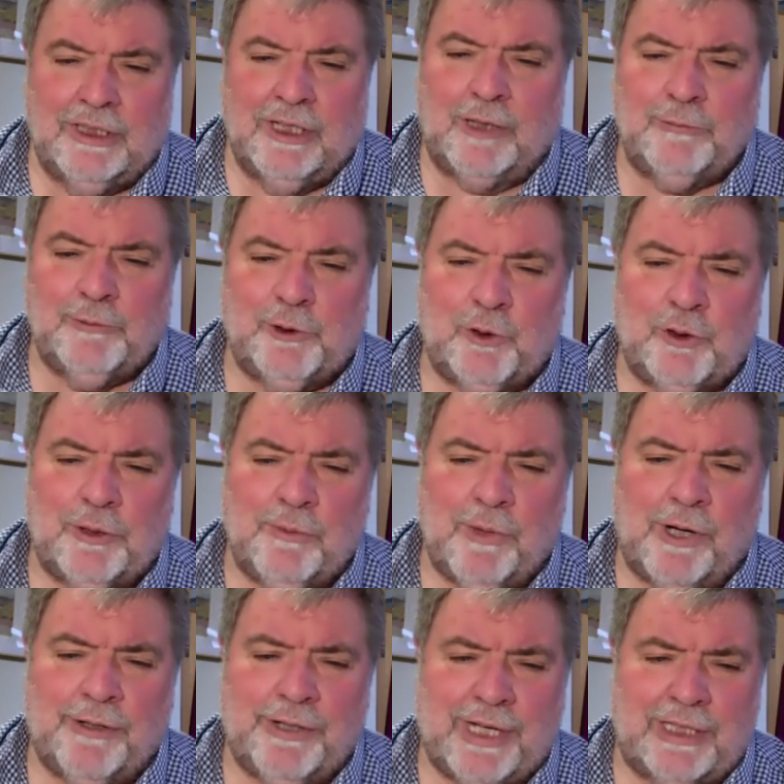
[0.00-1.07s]
I'm sure that my
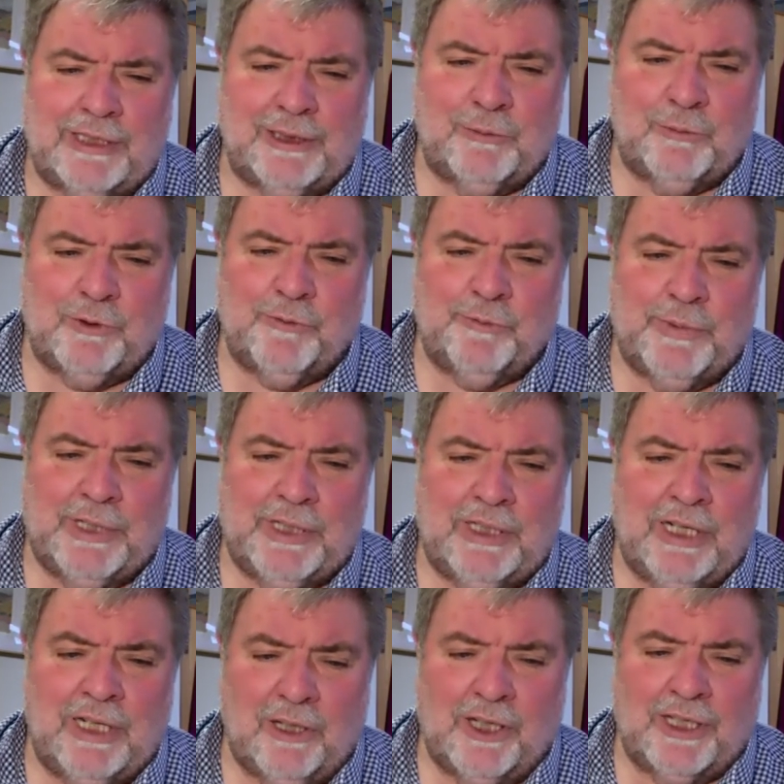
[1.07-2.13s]
reaction would have
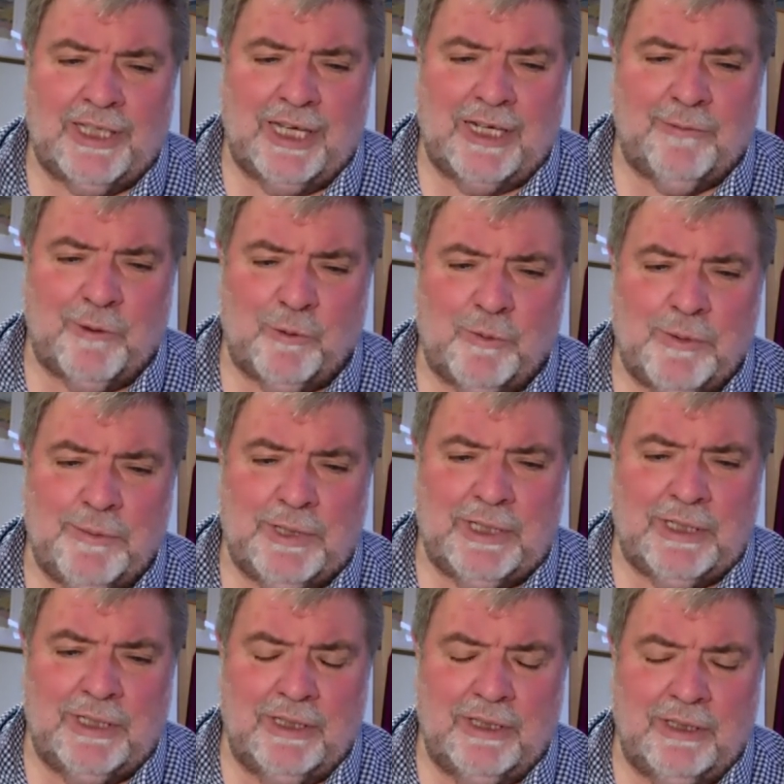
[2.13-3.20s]
been like that of the
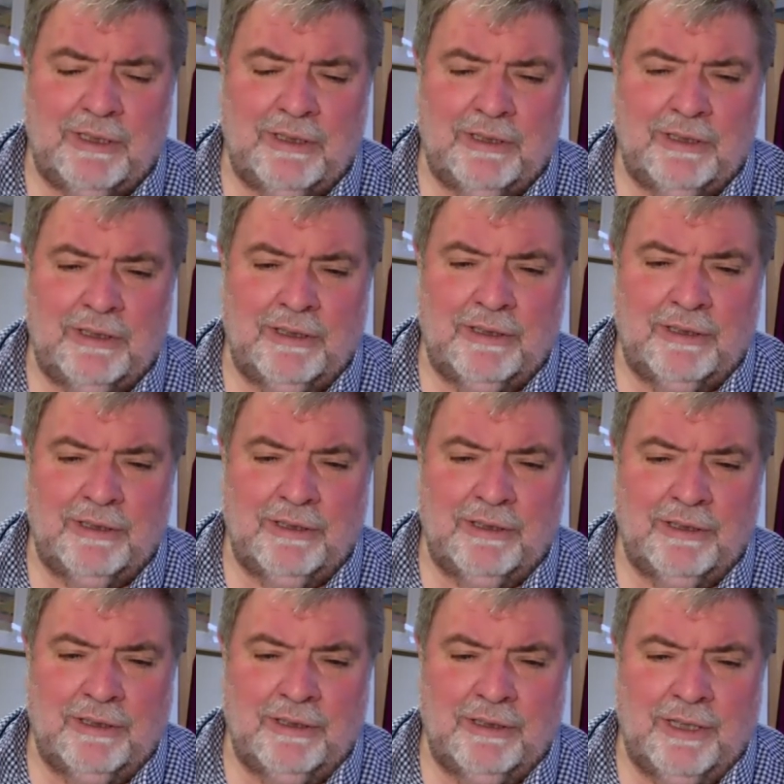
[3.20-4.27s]
women.
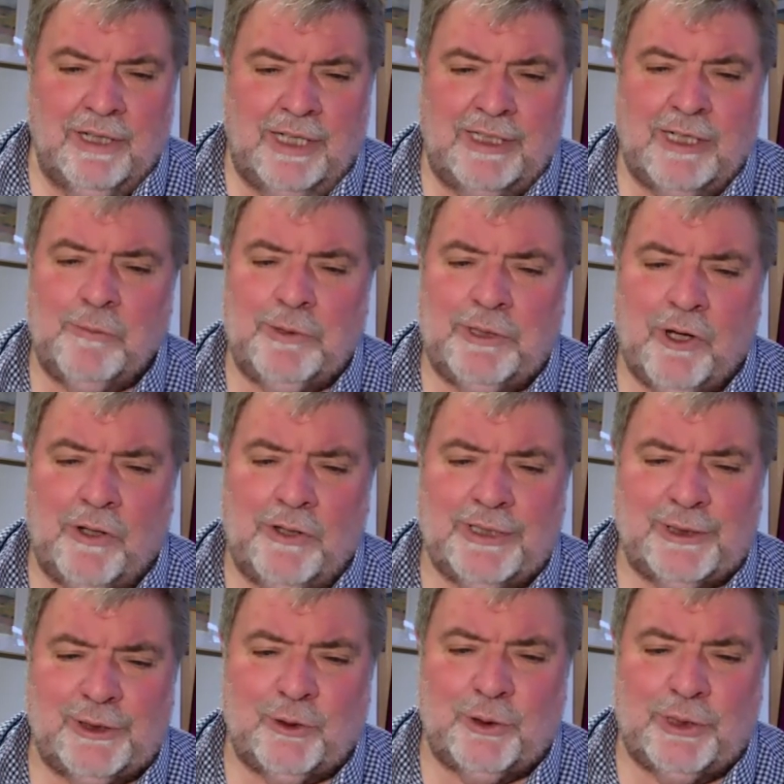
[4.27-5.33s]
And yet we know the
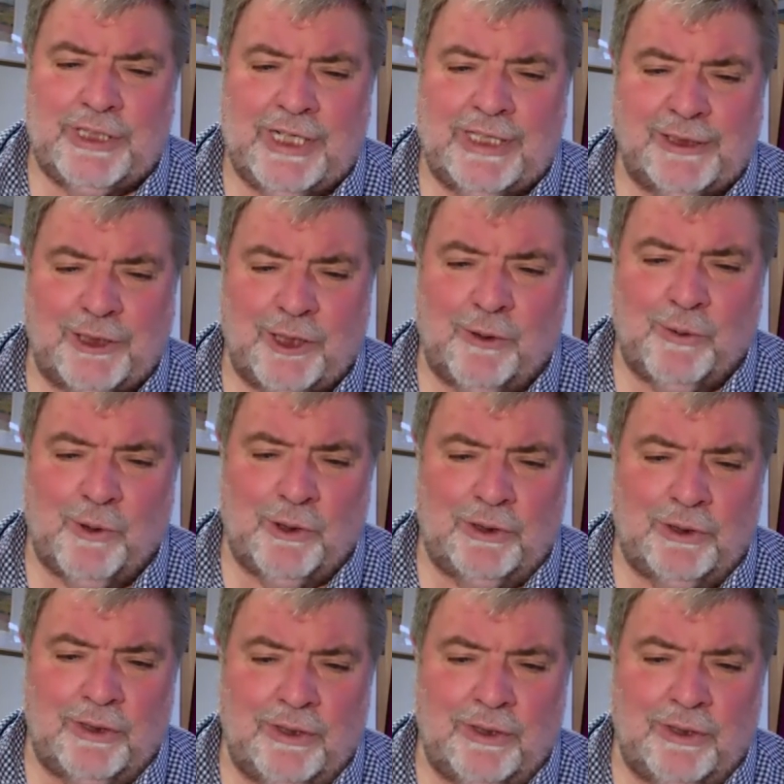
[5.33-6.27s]
story does go on.